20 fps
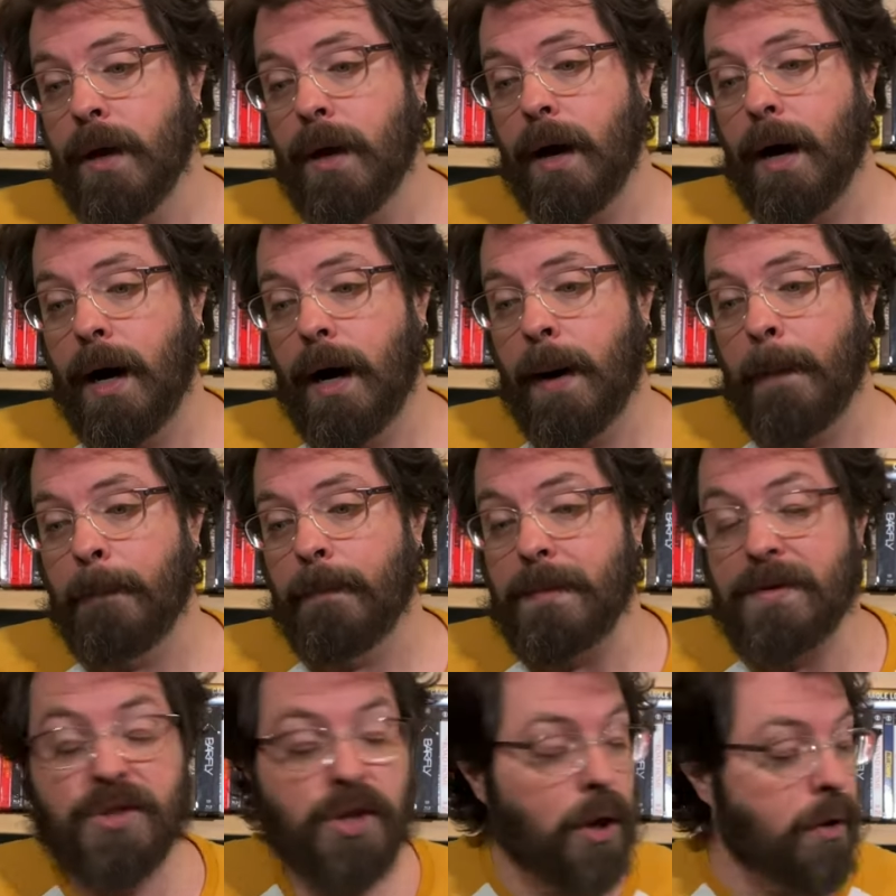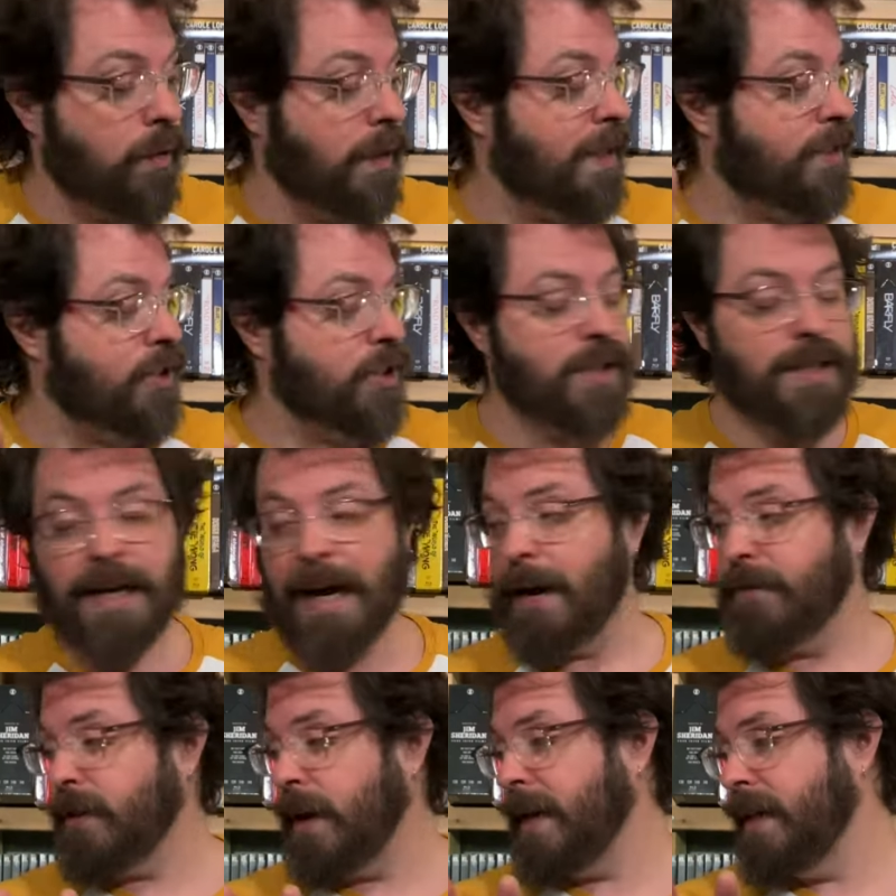Um, so let's just
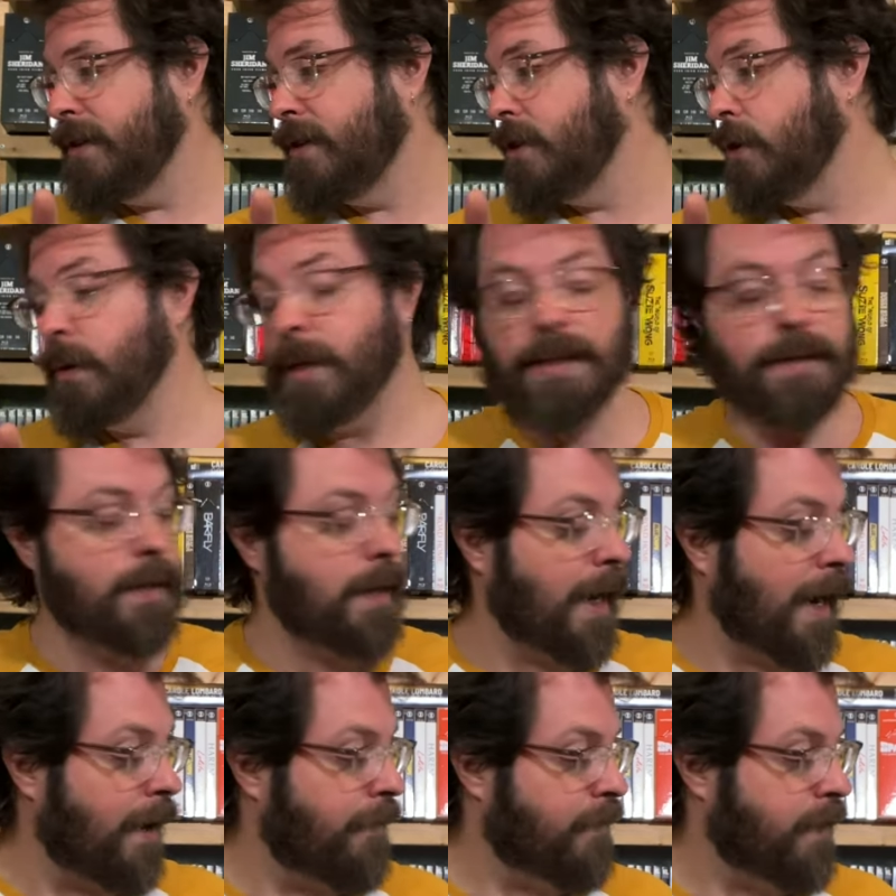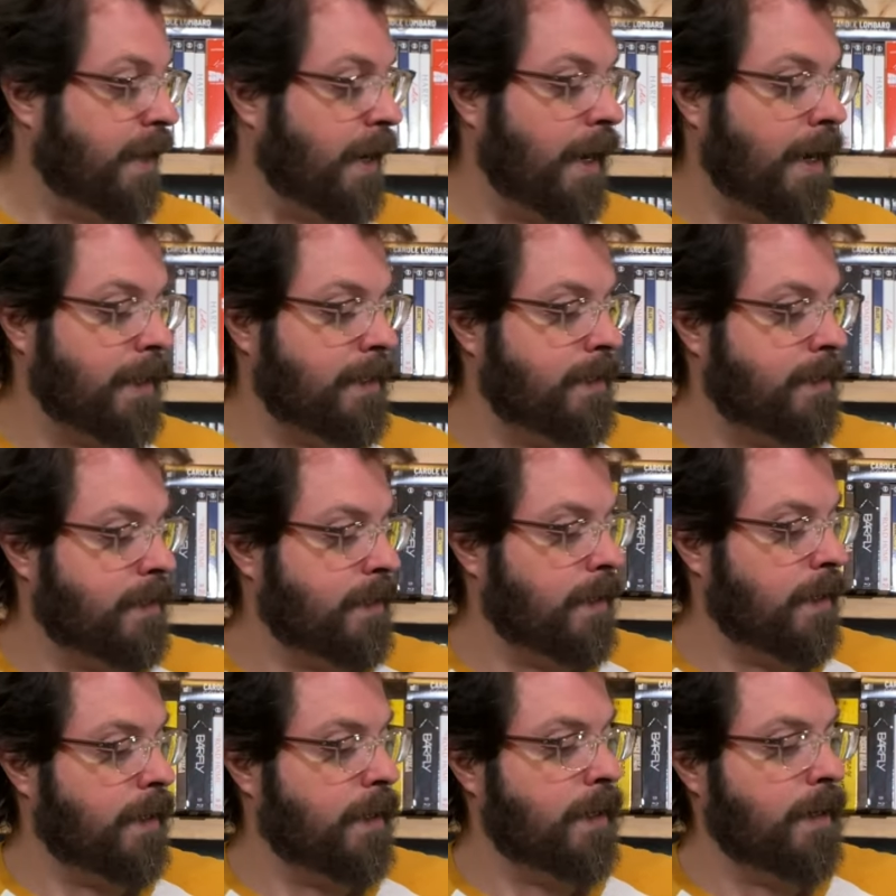dive right into it. I've got,
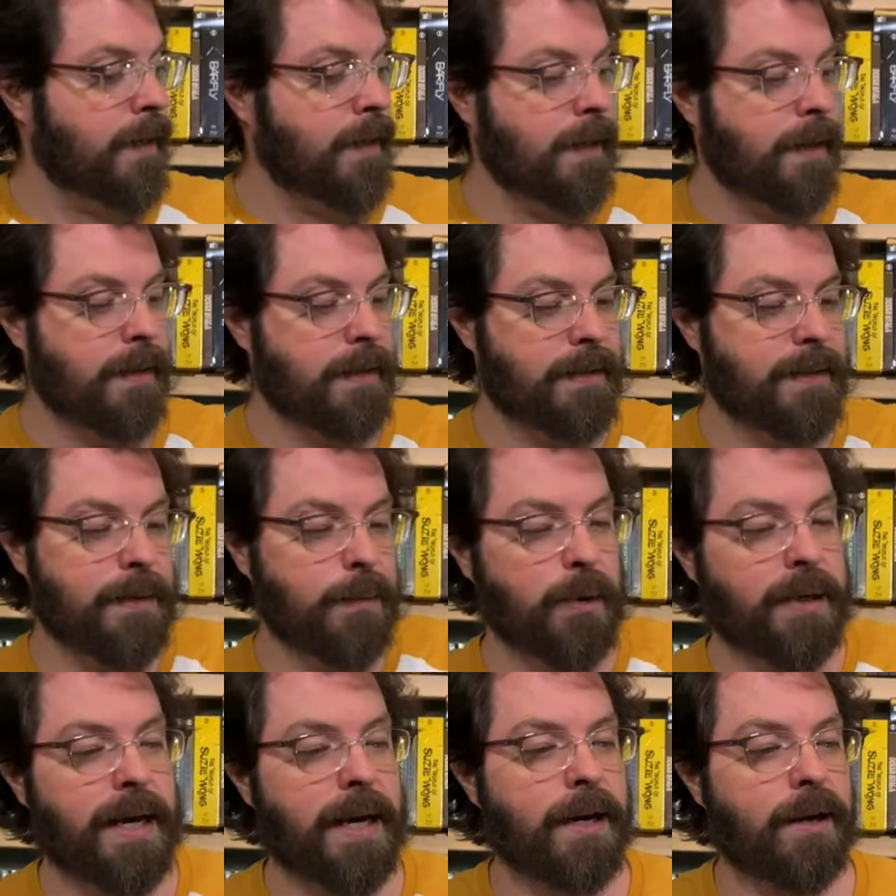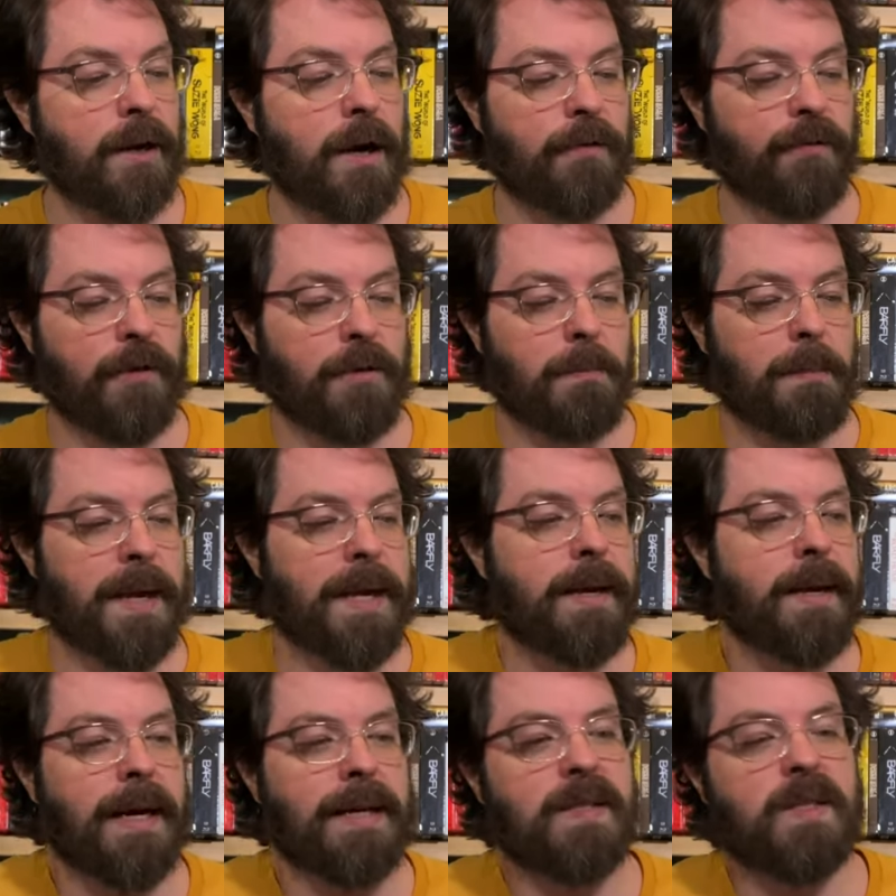uh, let's see, we'll kick it off with
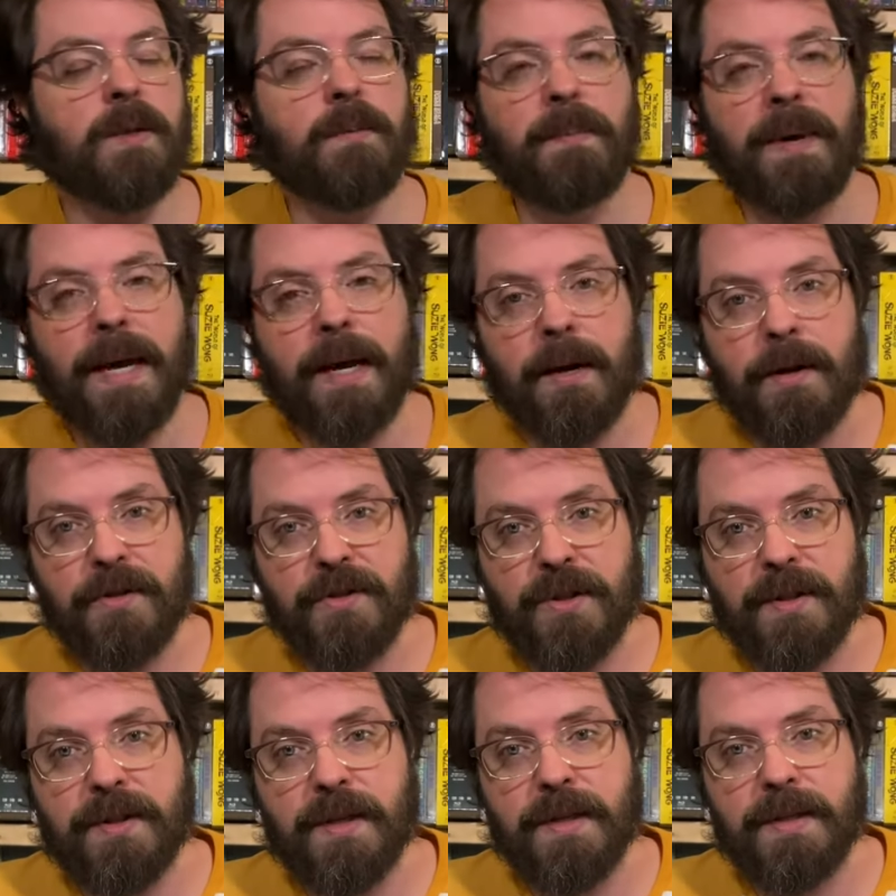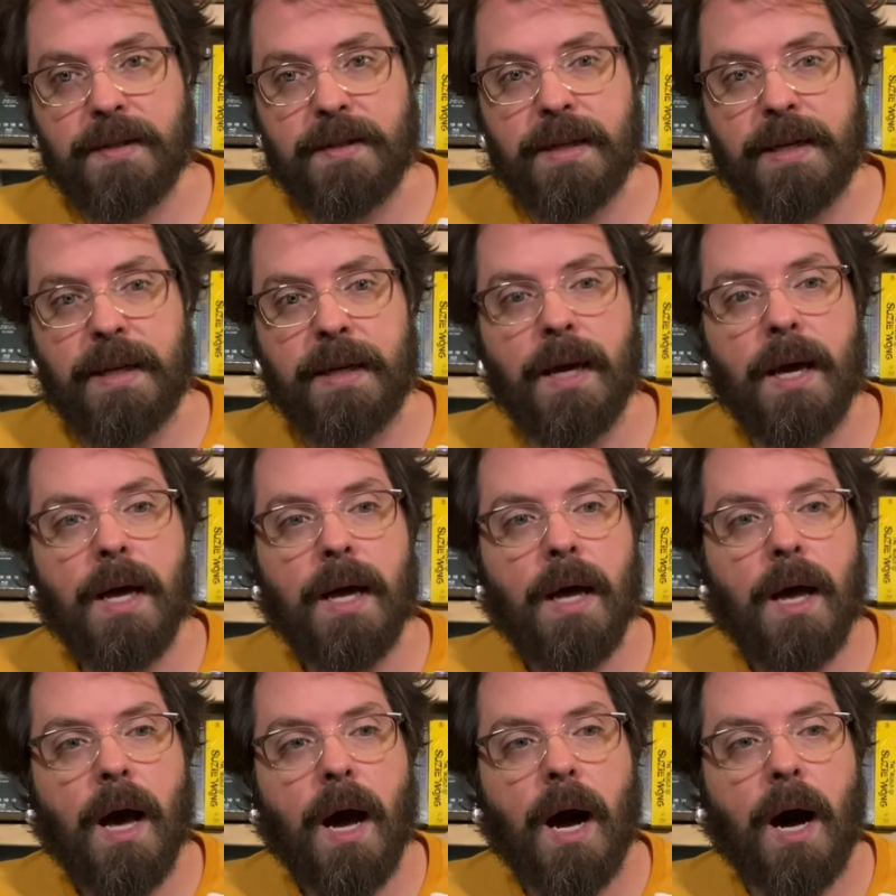Midnight Spares. This is the
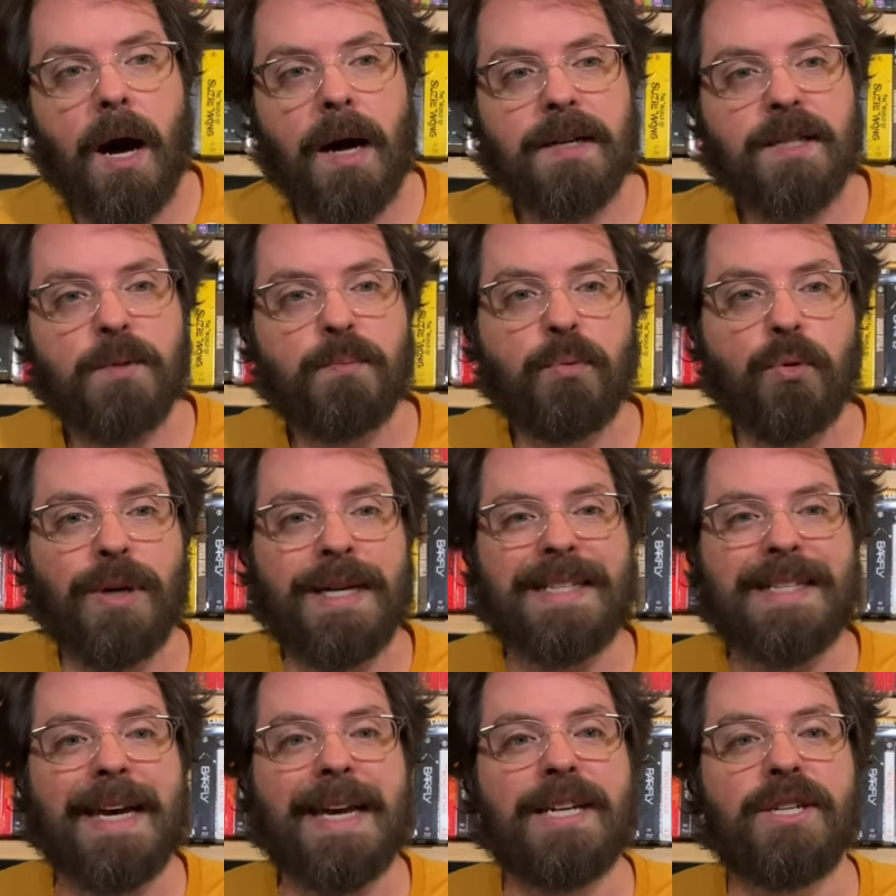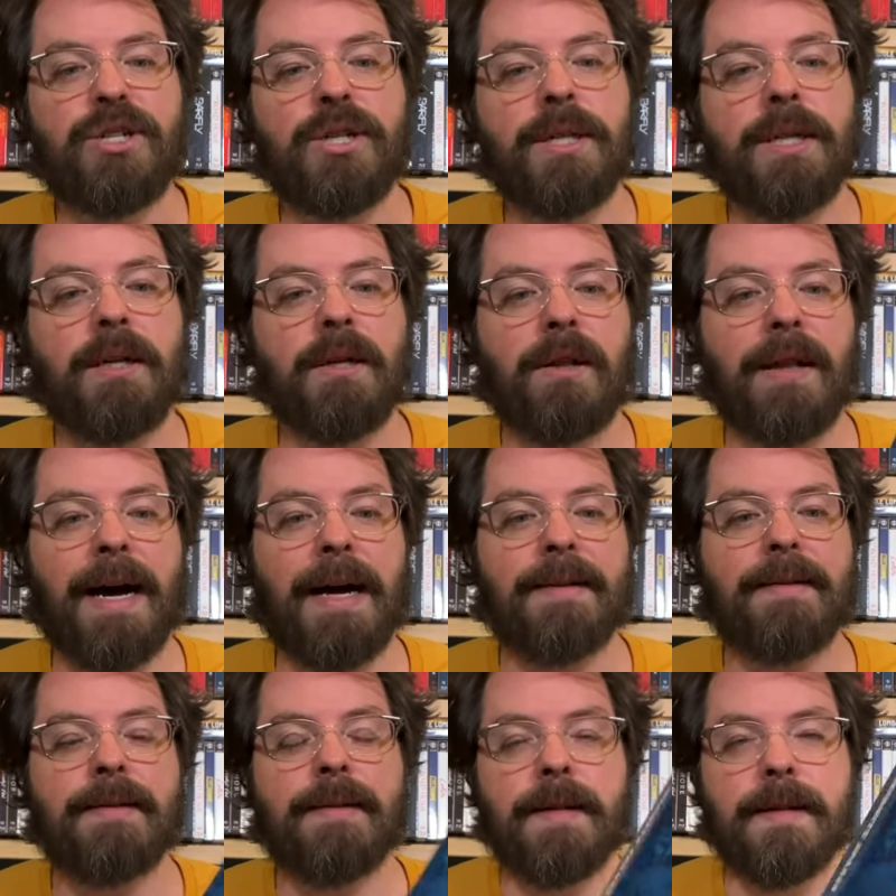Ozploitation
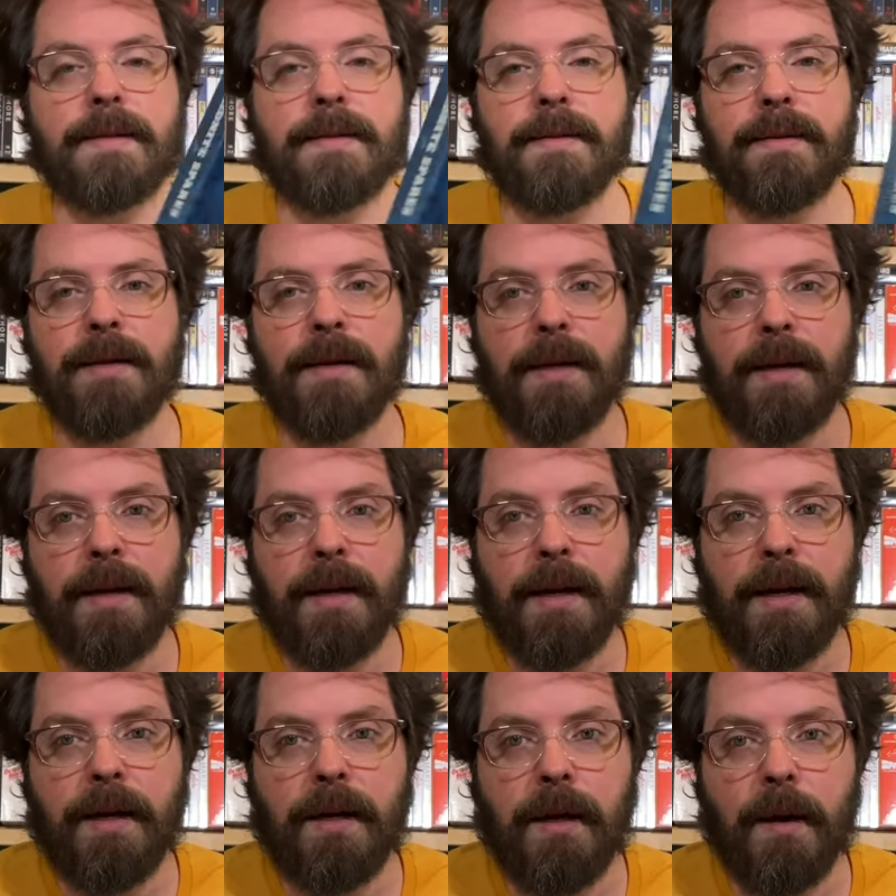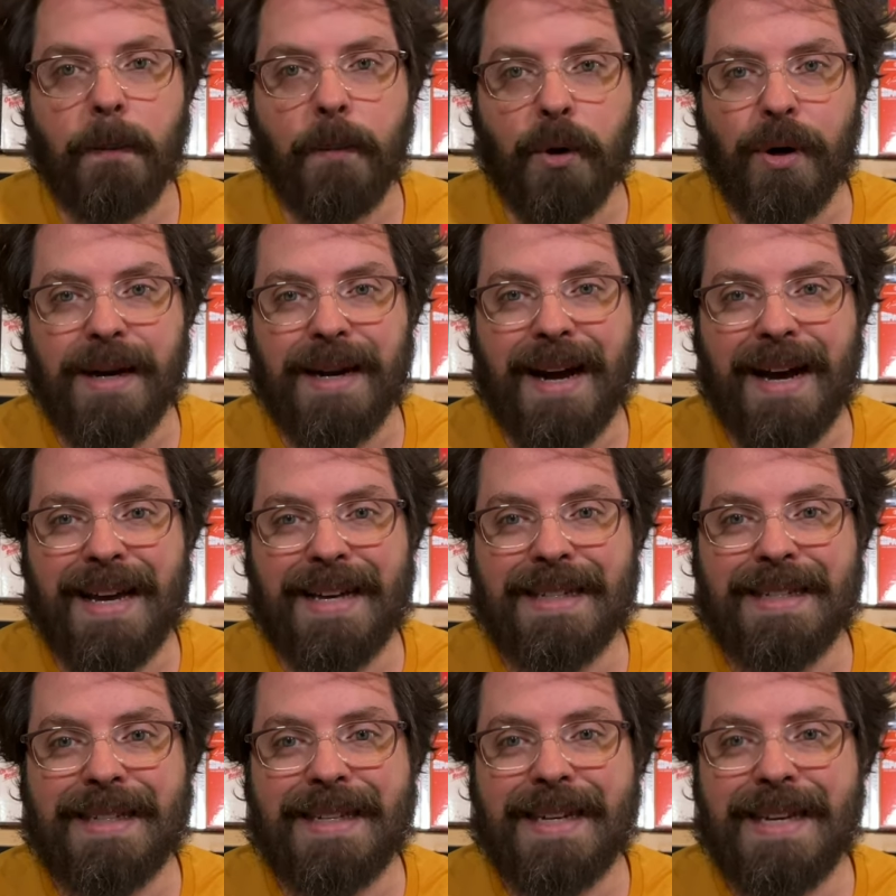Classics number
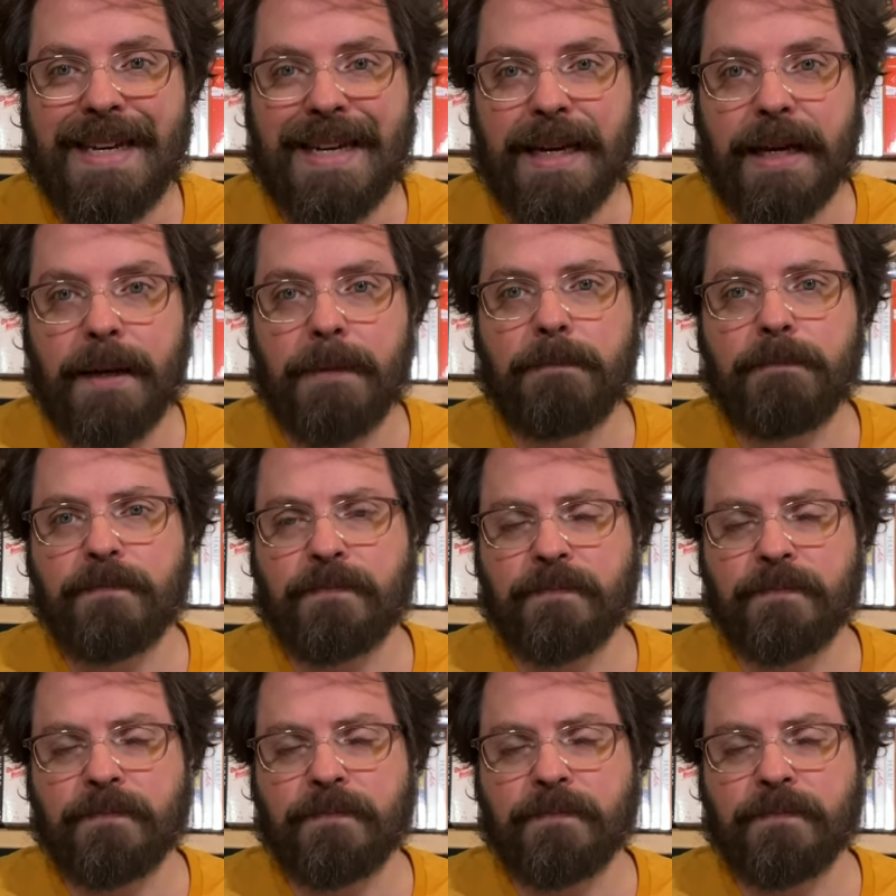19.